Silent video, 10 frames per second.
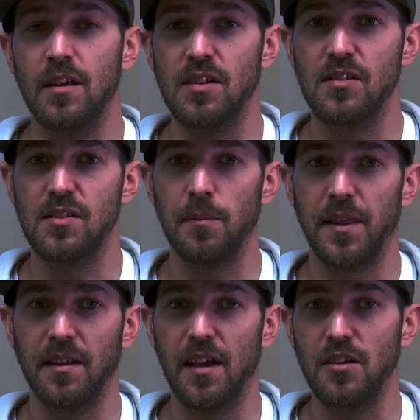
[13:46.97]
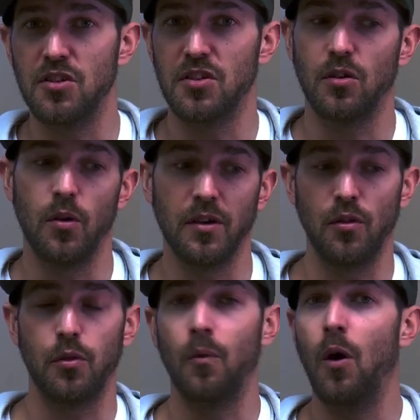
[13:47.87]
Is it something that you're just
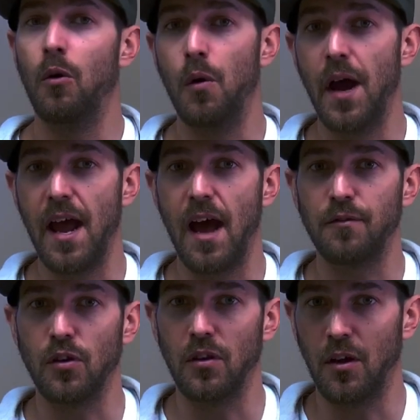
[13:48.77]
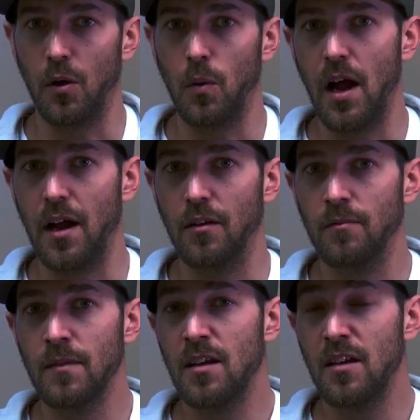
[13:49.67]
going to throw away after a little while?